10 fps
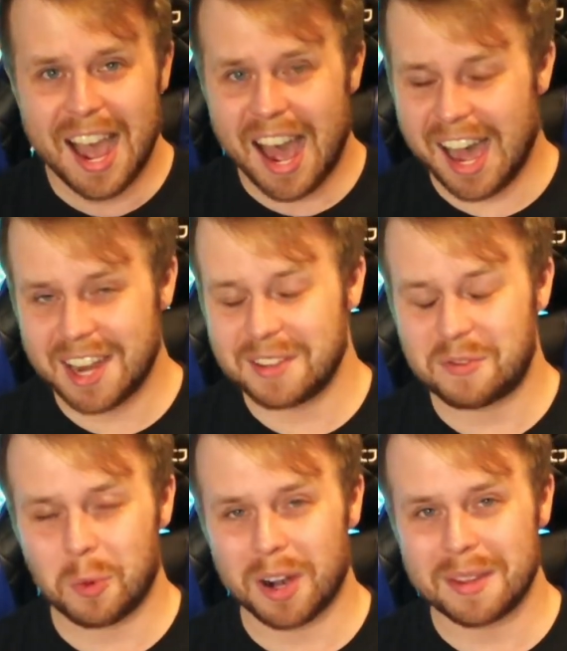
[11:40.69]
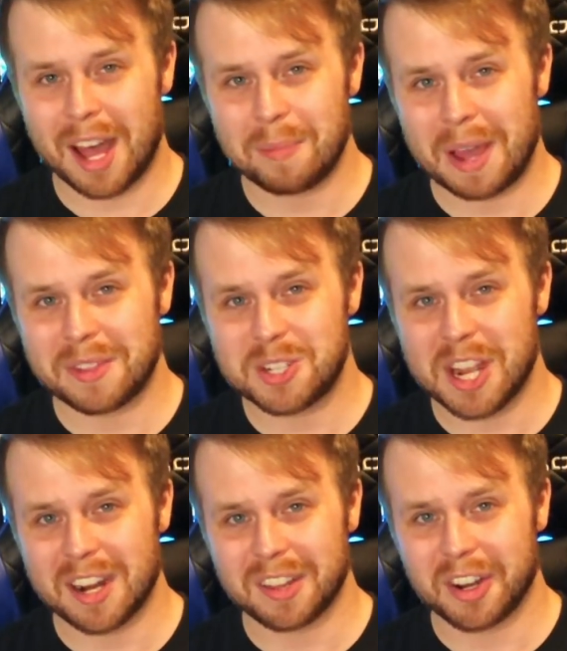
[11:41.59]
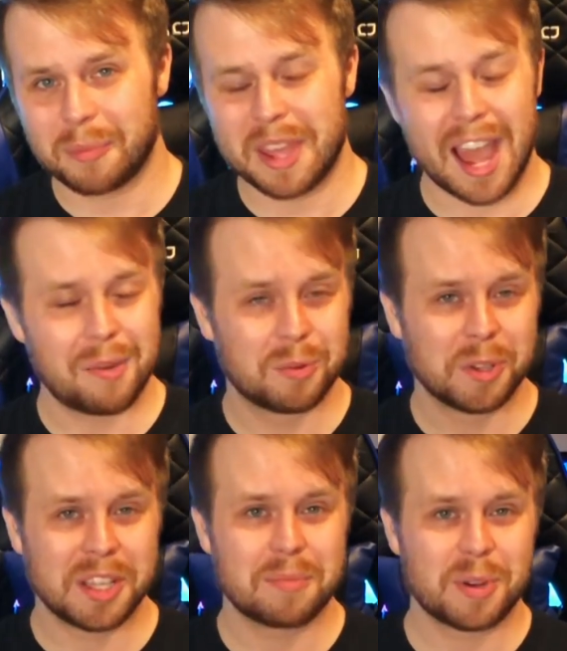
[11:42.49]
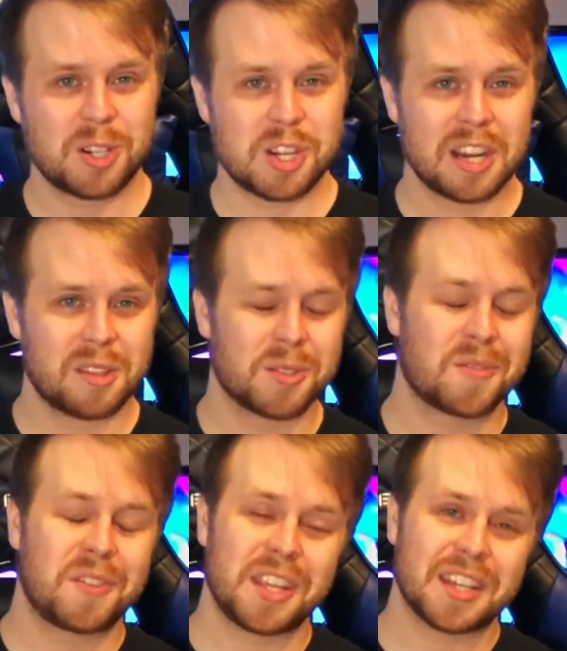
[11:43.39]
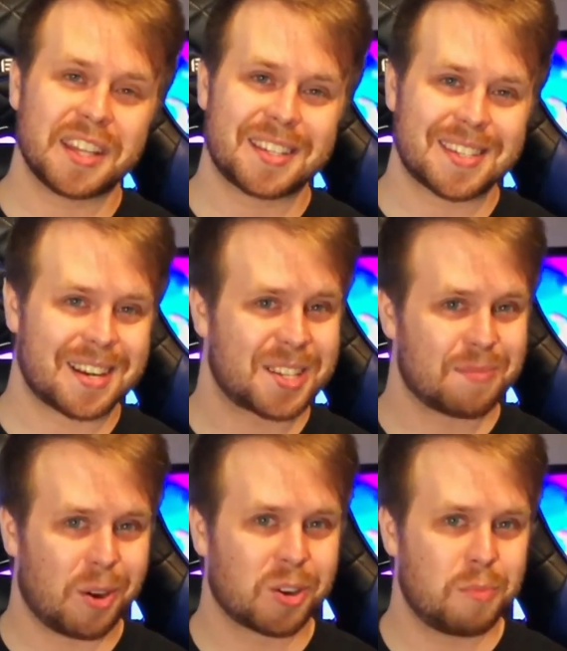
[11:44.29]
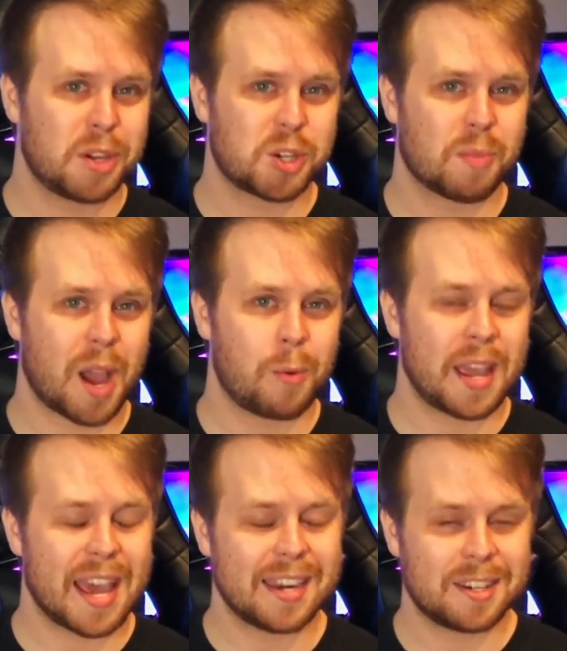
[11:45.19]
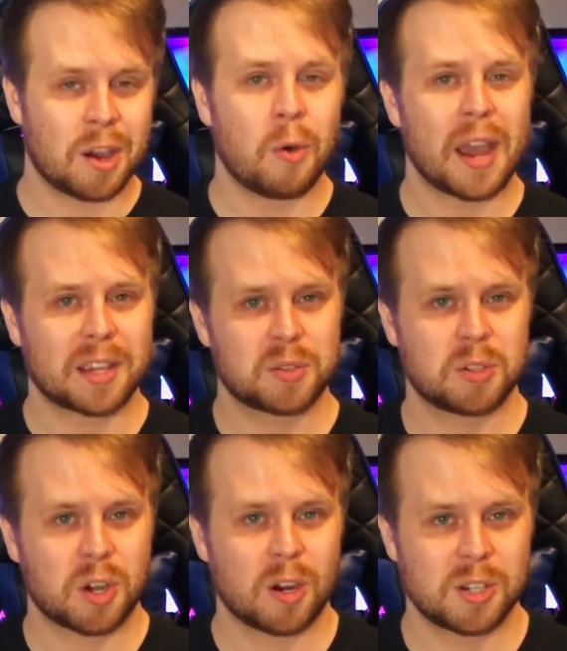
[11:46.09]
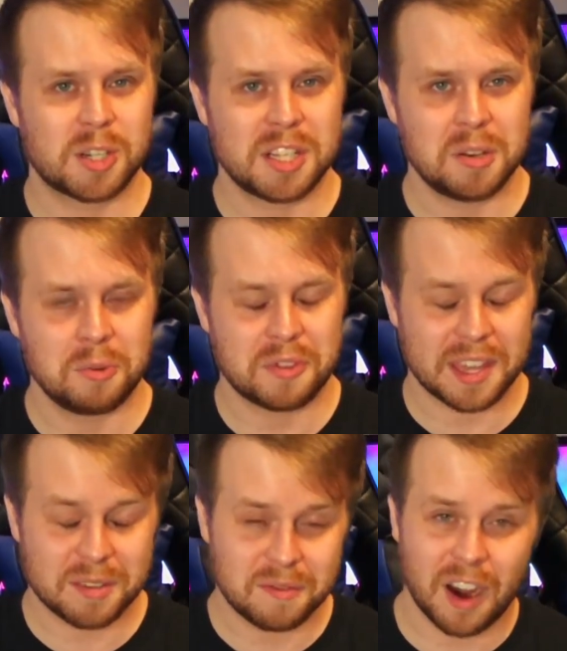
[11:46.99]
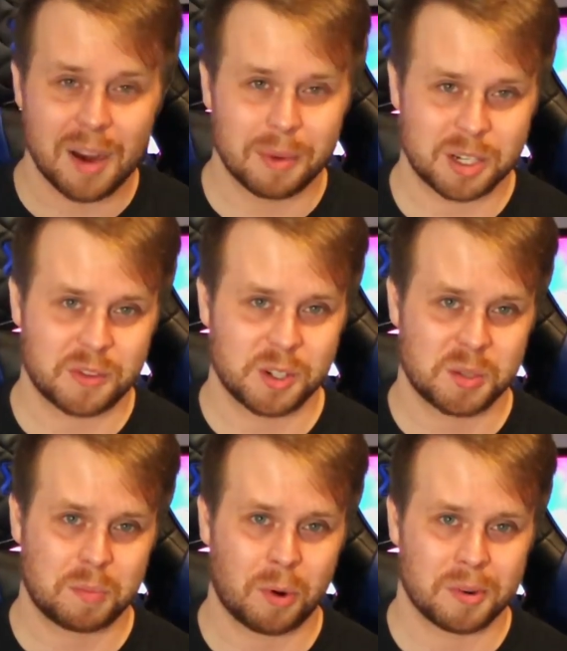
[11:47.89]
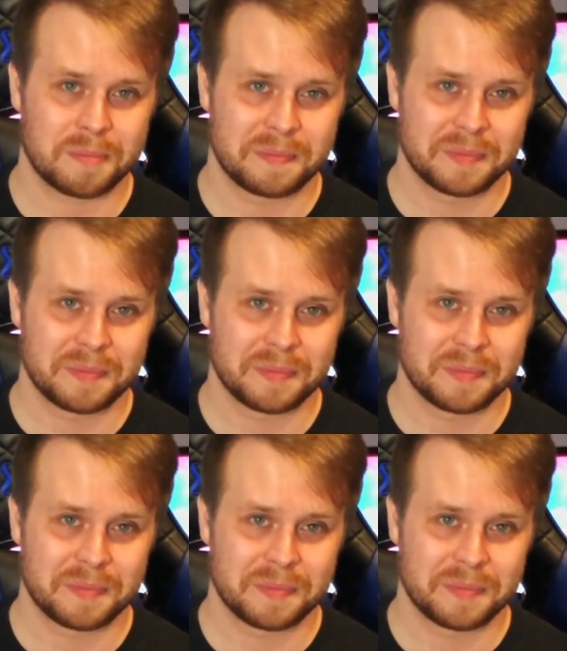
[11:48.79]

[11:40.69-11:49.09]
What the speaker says: And if you wanted to help out the channel a little bit, I would really appreciate it. Those affiliate links send a small commission my way at no extra charge to you. Thank you very much for your support.